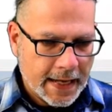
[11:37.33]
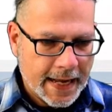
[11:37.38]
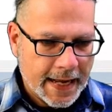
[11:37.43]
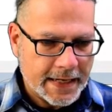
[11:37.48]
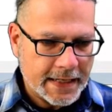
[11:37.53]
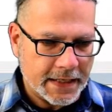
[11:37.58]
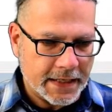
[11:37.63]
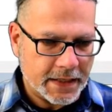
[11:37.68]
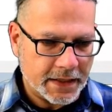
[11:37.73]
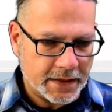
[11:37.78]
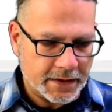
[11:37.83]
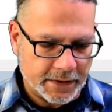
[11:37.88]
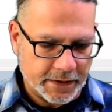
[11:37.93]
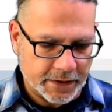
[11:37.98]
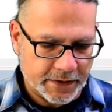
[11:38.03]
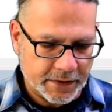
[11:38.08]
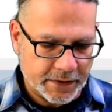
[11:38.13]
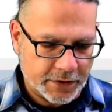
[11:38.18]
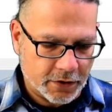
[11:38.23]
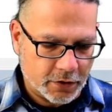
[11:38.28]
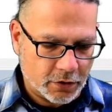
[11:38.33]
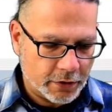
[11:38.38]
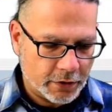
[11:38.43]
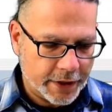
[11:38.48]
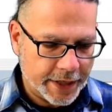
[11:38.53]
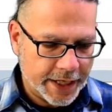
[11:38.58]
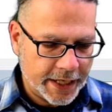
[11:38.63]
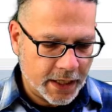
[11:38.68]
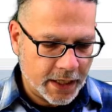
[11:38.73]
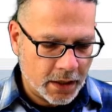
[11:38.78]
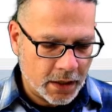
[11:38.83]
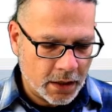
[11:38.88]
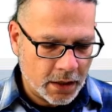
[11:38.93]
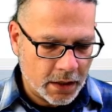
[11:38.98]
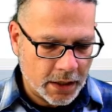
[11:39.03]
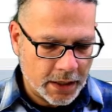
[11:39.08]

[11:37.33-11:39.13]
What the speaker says: and it is a string,